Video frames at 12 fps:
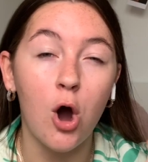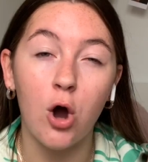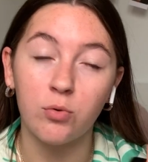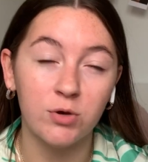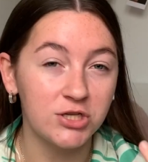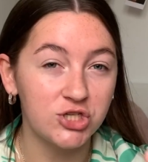
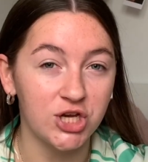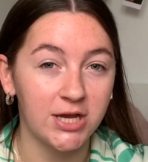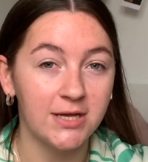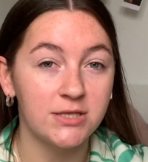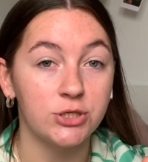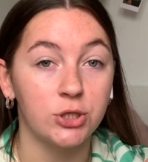
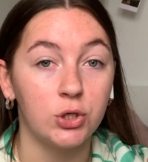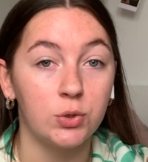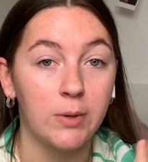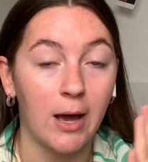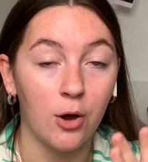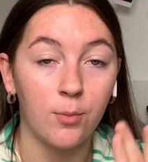orangey to
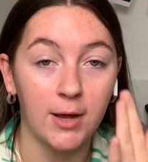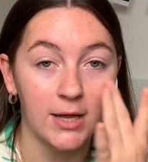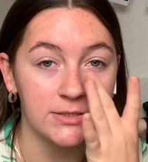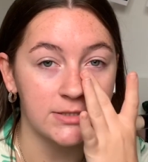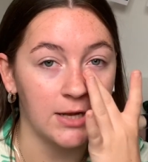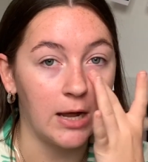help
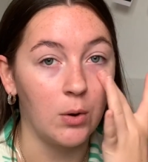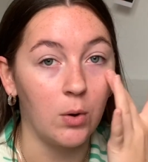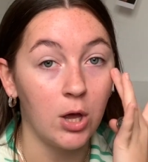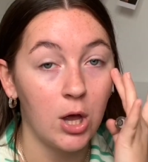cancel out